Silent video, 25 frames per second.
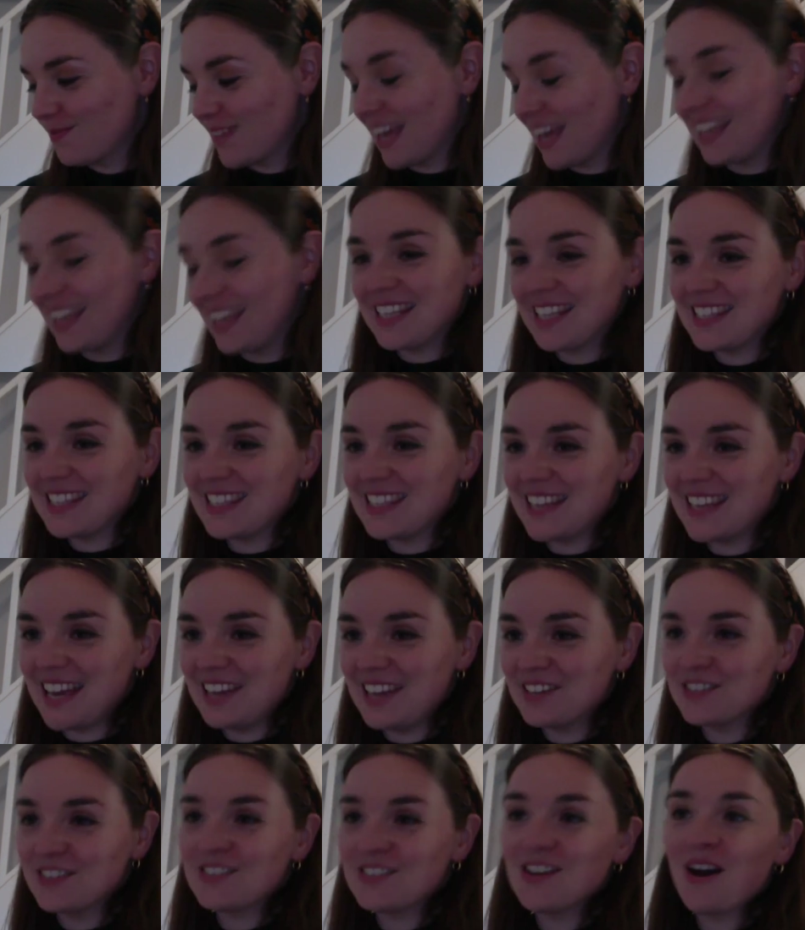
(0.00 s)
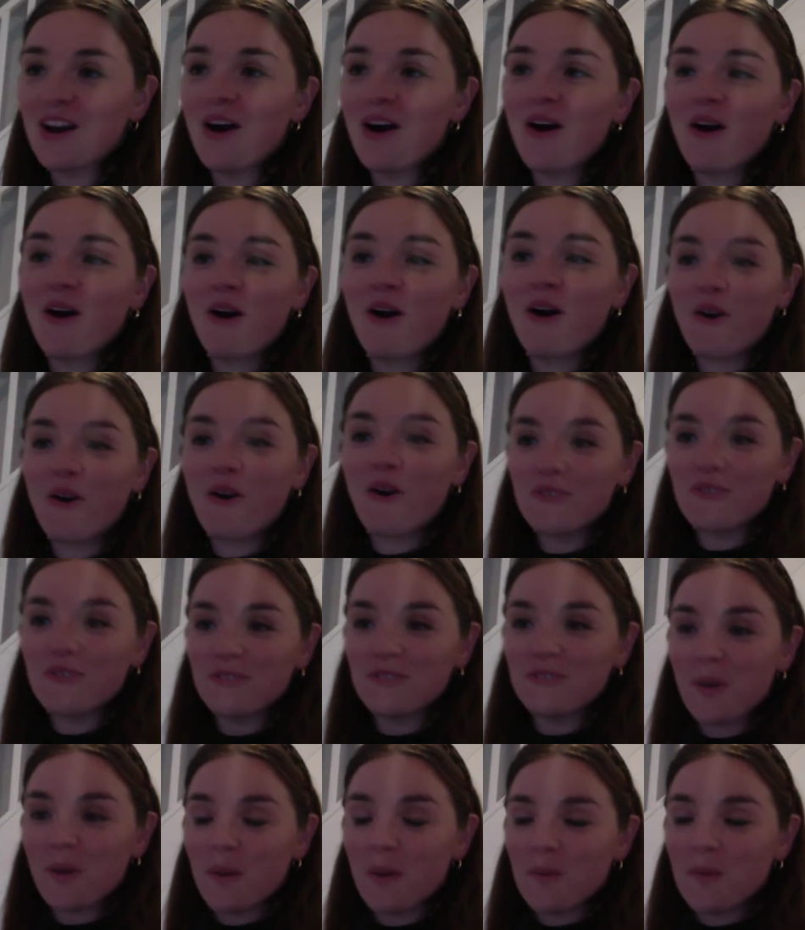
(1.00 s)
And that's the end of
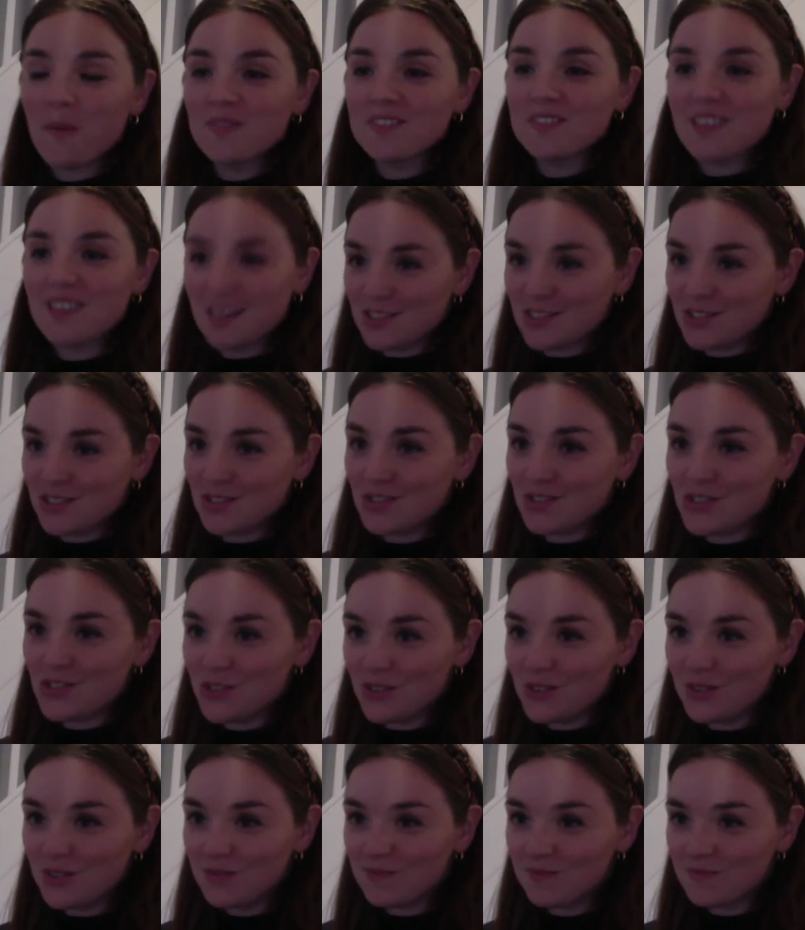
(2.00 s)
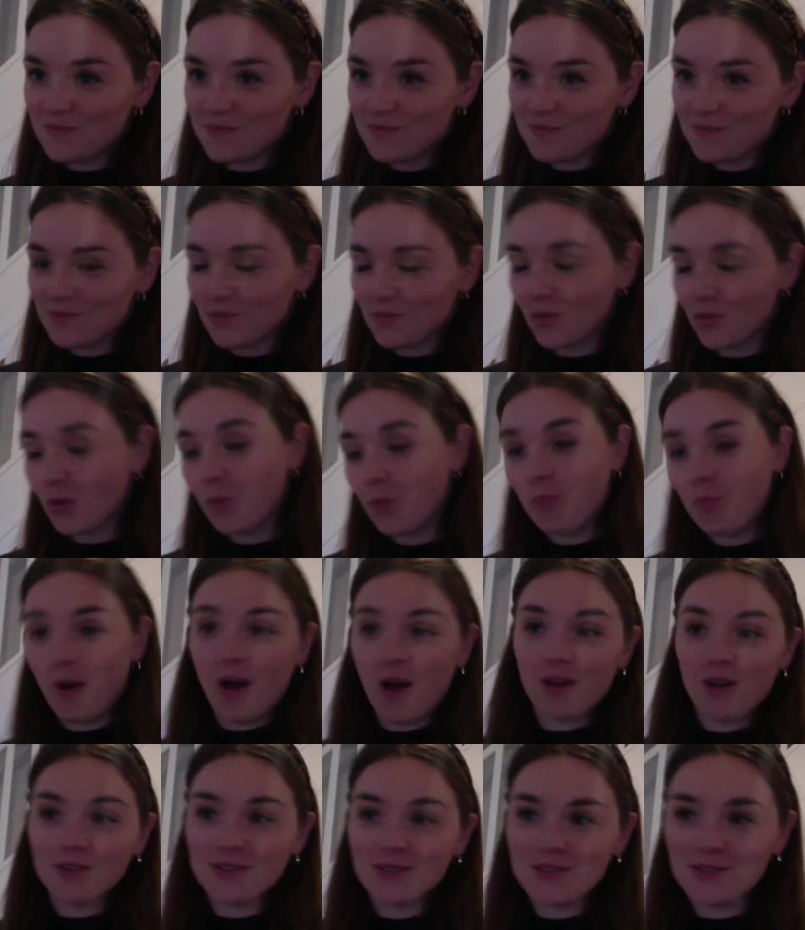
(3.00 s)
section 2 or
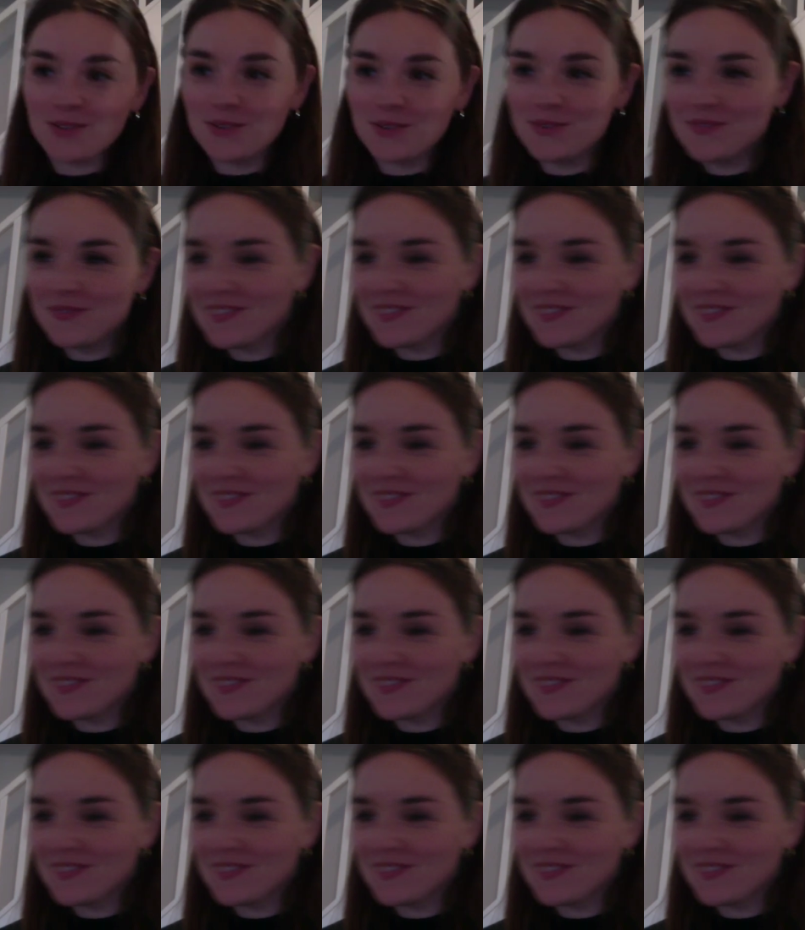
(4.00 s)
part 2.